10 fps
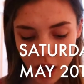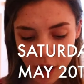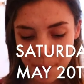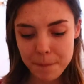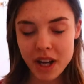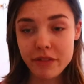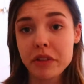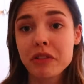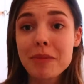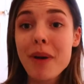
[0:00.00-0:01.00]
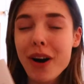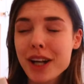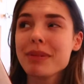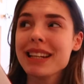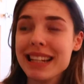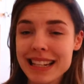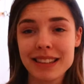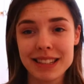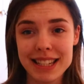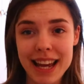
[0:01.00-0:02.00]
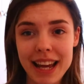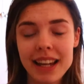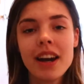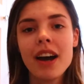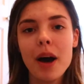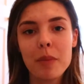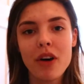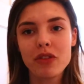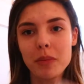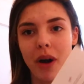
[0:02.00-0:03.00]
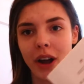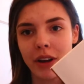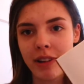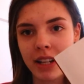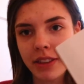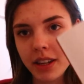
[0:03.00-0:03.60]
Um, I've done remarkably little today, apart from I read